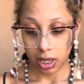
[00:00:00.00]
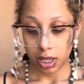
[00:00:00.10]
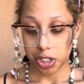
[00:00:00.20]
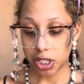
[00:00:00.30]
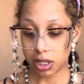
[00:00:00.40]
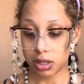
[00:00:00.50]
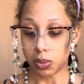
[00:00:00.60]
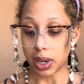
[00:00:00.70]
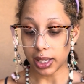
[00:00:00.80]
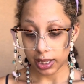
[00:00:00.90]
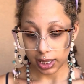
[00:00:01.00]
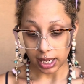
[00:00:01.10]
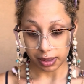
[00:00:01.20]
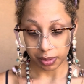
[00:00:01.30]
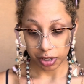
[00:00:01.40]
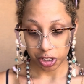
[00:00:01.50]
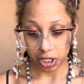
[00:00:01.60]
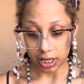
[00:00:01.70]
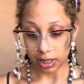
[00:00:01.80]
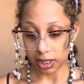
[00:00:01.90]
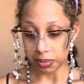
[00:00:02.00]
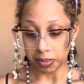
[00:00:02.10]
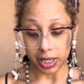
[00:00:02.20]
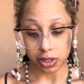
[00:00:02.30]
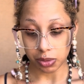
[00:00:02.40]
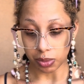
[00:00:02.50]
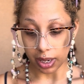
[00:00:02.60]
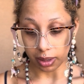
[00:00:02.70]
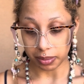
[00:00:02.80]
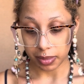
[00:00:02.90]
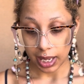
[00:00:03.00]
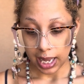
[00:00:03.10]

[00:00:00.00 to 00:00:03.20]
She is well established in this mental realm